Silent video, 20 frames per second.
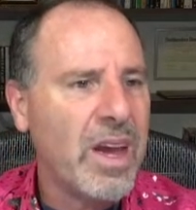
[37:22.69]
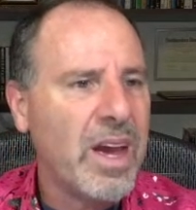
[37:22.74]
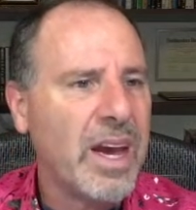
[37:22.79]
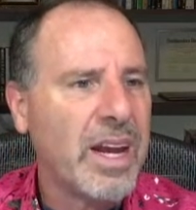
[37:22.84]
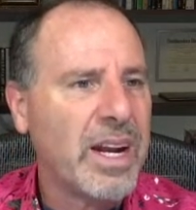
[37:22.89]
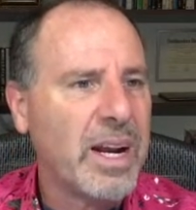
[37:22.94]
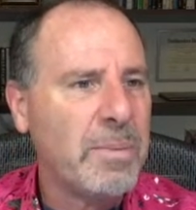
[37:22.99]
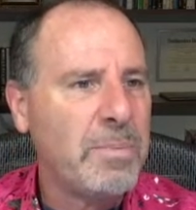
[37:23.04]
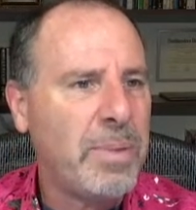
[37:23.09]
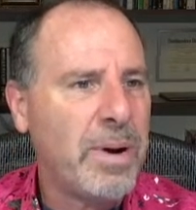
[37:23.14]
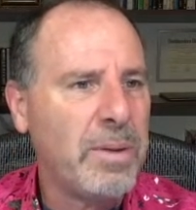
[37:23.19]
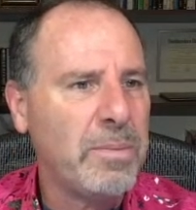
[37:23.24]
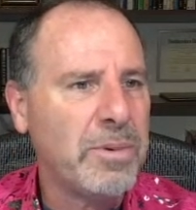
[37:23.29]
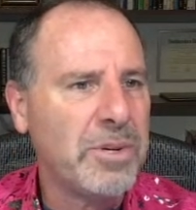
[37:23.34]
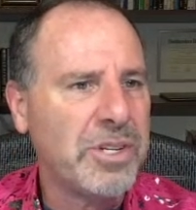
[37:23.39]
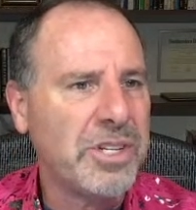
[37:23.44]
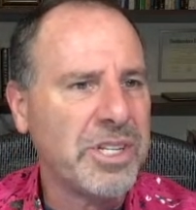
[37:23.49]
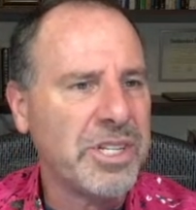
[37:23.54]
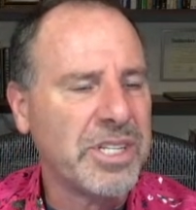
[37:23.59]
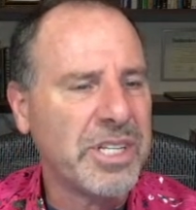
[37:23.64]
And I
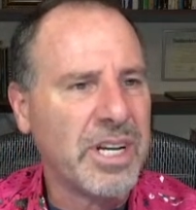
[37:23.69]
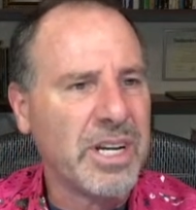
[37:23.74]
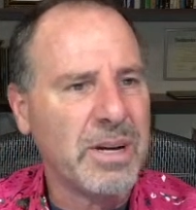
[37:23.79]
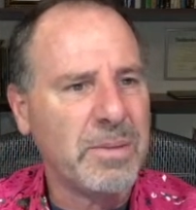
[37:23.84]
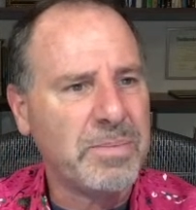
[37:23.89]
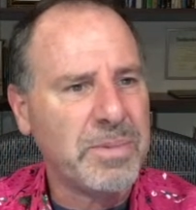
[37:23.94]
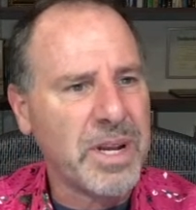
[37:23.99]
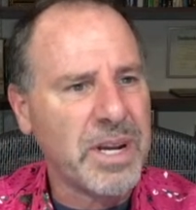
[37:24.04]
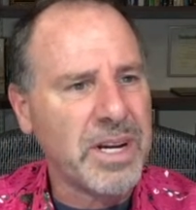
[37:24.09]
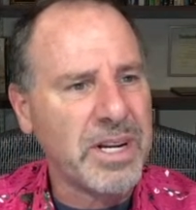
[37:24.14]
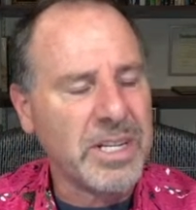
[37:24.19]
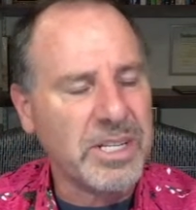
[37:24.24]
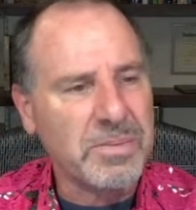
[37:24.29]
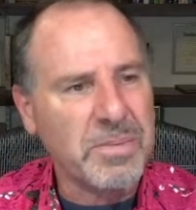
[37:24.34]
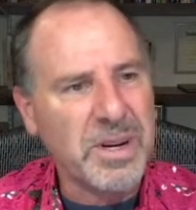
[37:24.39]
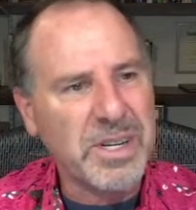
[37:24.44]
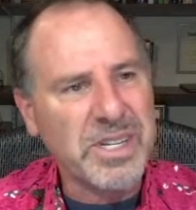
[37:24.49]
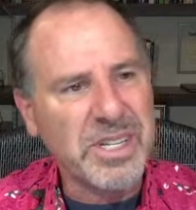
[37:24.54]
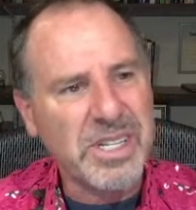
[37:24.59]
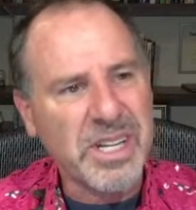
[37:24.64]
publish this. I update it as
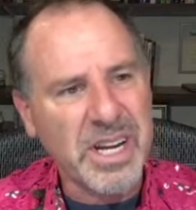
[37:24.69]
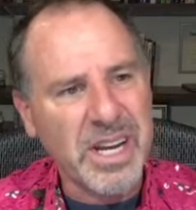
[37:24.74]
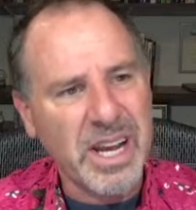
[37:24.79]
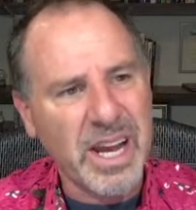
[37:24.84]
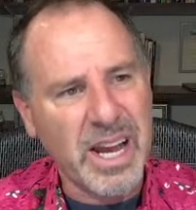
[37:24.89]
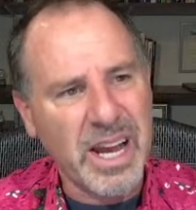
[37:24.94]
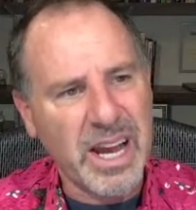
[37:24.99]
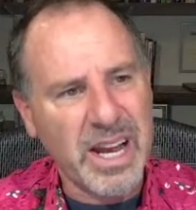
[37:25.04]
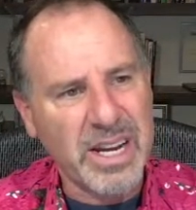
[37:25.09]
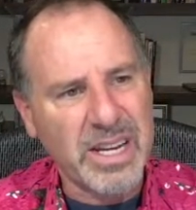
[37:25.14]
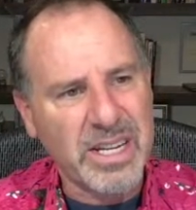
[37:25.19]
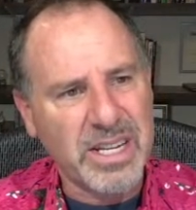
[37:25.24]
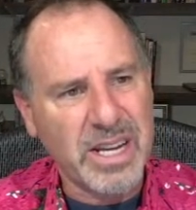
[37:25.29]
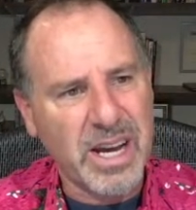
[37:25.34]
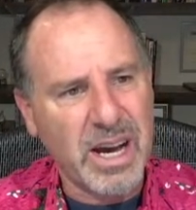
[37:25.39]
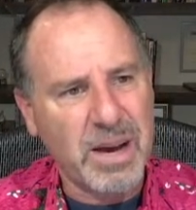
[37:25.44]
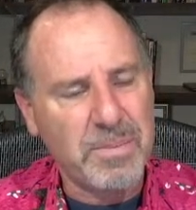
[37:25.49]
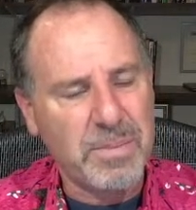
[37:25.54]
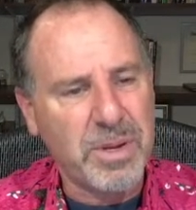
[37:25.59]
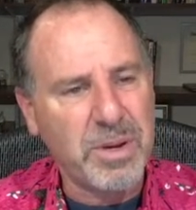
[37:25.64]
much as I can.
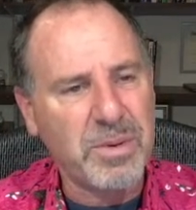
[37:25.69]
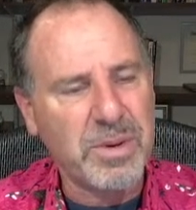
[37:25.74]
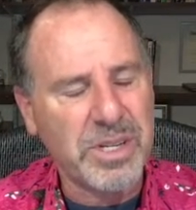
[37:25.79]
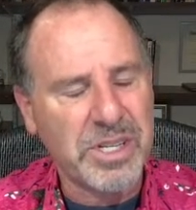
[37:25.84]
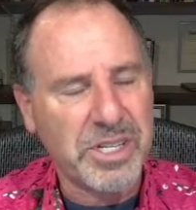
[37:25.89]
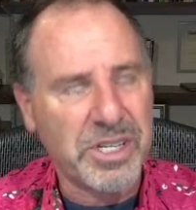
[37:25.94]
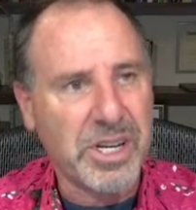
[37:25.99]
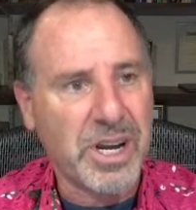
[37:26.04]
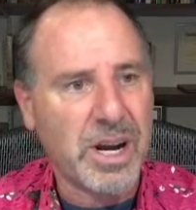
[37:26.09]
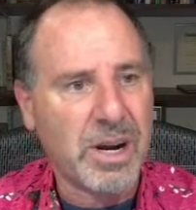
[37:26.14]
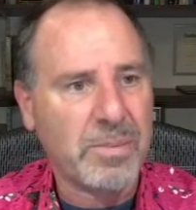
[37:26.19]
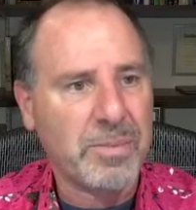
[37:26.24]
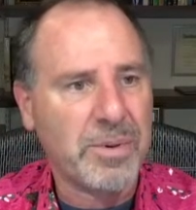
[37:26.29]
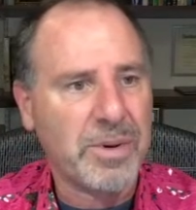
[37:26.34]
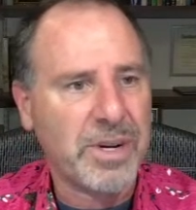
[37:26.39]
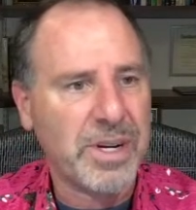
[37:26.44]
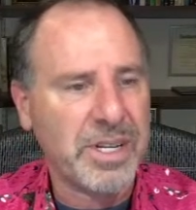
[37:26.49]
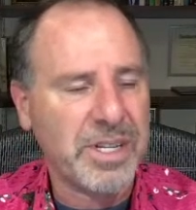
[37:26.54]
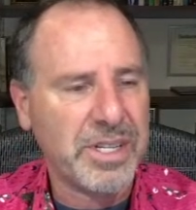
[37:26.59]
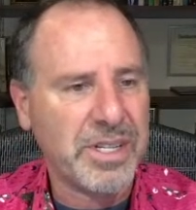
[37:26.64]
Top U.S. stock
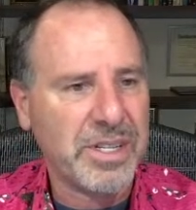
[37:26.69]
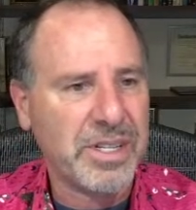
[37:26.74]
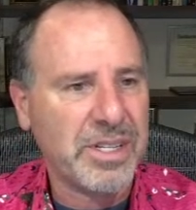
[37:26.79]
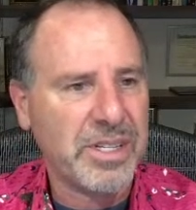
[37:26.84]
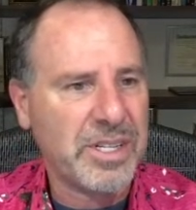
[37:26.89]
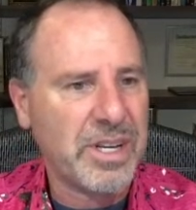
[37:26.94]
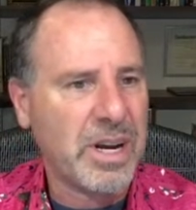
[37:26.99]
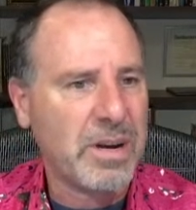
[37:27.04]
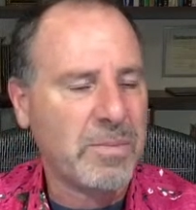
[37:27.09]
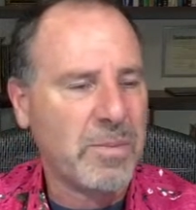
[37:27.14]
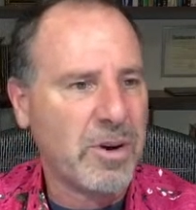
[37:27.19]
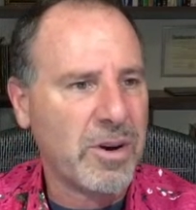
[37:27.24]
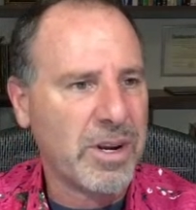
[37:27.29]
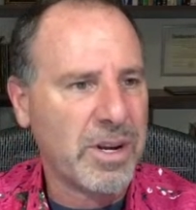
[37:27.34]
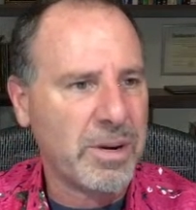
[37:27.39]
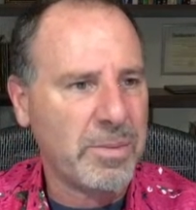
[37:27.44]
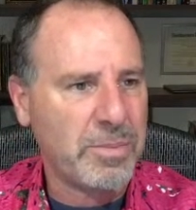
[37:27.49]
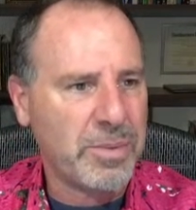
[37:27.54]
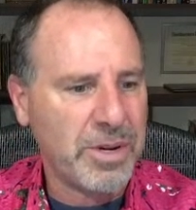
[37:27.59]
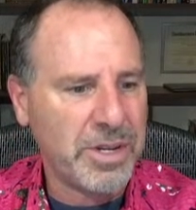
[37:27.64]

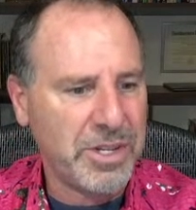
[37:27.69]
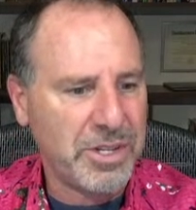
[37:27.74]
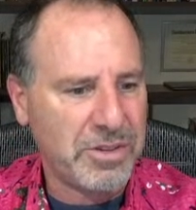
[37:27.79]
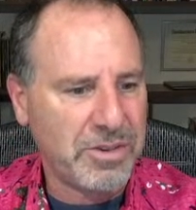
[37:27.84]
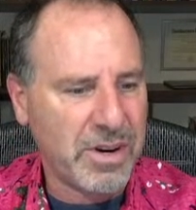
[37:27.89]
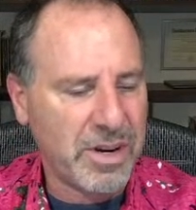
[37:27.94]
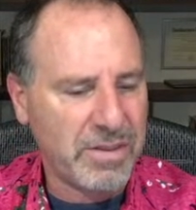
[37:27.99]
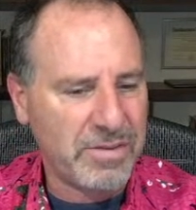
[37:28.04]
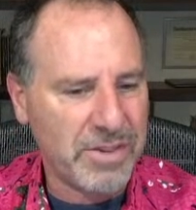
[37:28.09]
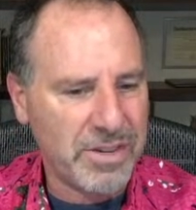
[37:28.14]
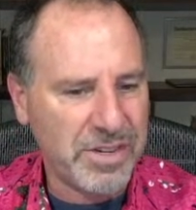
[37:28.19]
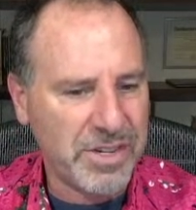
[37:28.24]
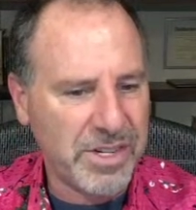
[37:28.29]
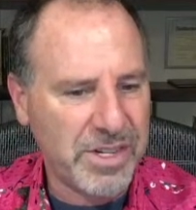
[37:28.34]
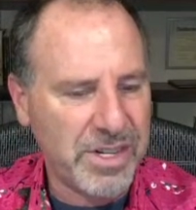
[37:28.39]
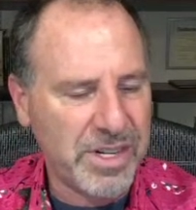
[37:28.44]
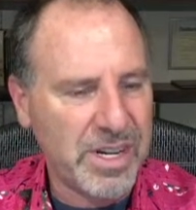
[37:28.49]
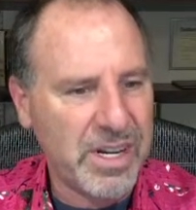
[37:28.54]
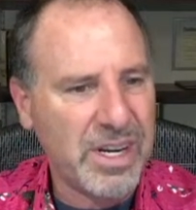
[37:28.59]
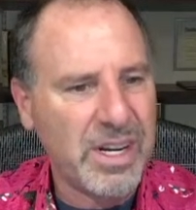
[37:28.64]
market price drivers.
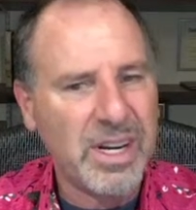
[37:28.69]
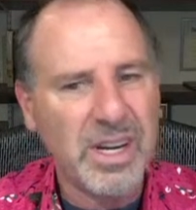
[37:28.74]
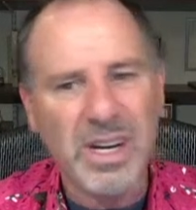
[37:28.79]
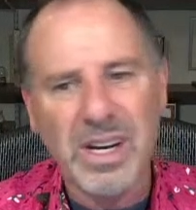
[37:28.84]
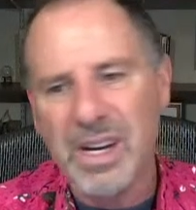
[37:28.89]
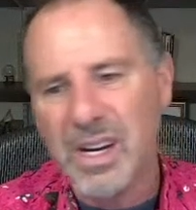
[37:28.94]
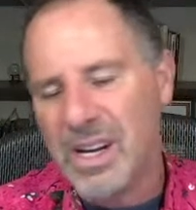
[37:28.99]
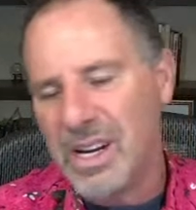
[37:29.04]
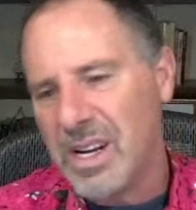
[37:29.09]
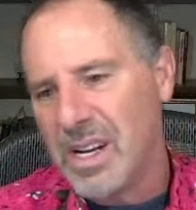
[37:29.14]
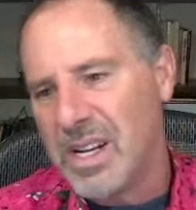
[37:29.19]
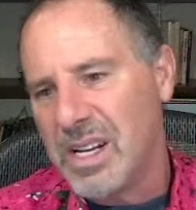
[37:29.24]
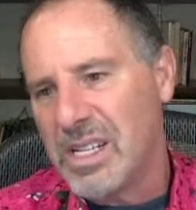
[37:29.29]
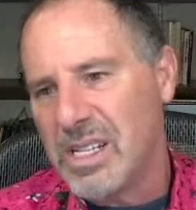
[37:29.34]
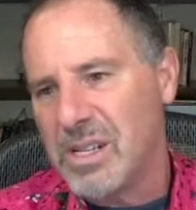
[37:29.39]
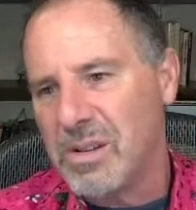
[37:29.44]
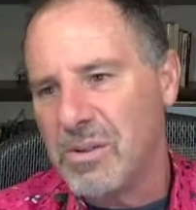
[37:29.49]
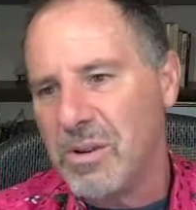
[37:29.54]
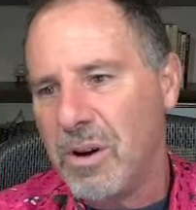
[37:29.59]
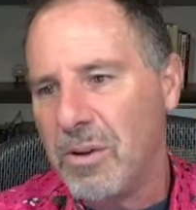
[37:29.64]

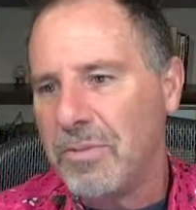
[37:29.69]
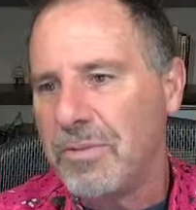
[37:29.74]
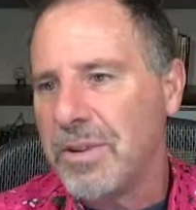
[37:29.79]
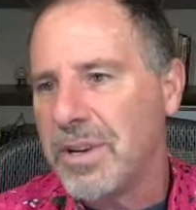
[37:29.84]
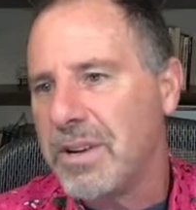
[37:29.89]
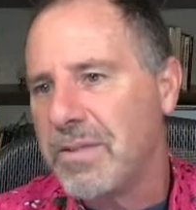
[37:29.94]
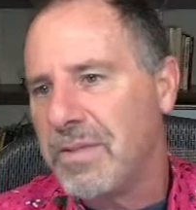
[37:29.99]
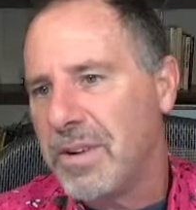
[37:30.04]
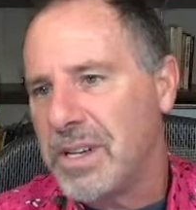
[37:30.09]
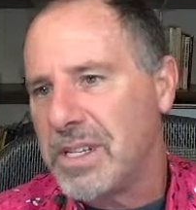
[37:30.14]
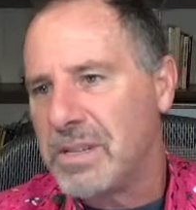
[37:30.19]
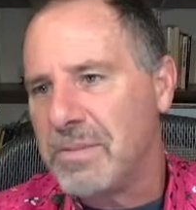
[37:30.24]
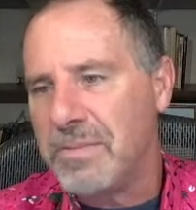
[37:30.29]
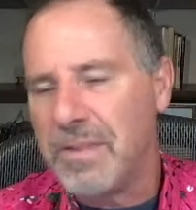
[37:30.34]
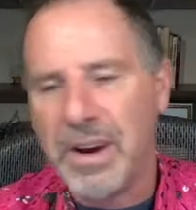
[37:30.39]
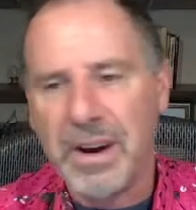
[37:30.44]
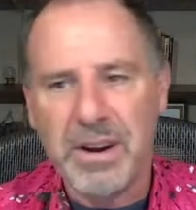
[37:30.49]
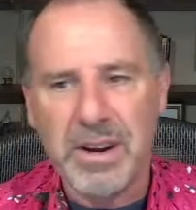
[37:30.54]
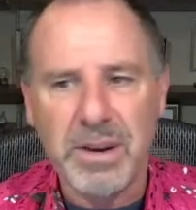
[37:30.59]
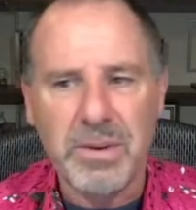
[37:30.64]
So hopefully you find some
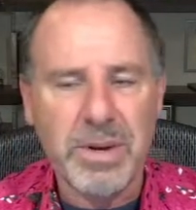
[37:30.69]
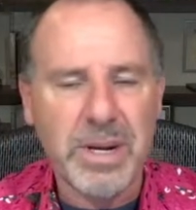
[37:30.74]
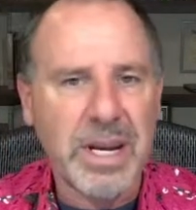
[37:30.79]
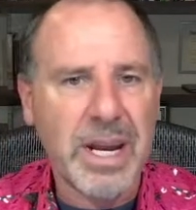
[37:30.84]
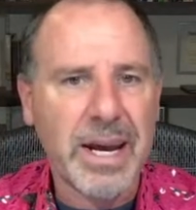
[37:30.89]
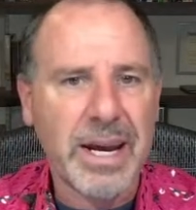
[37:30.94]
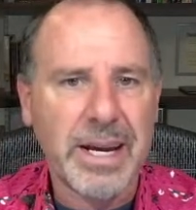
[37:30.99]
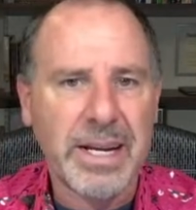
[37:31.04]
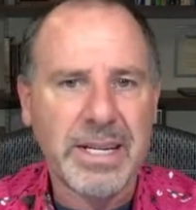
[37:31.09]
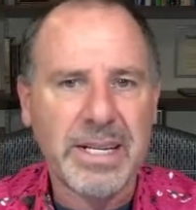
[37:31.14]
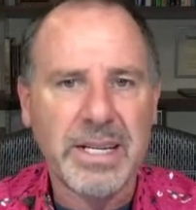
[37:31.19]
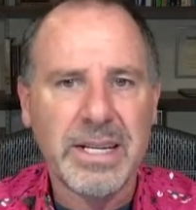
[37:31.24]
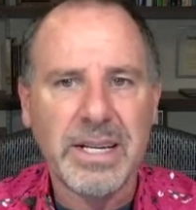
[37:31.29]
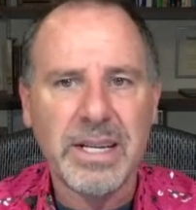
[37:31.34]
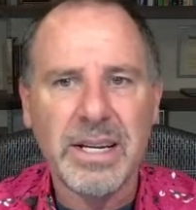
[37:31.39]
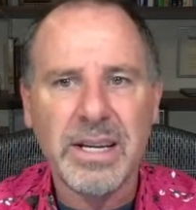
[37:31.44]
value in that.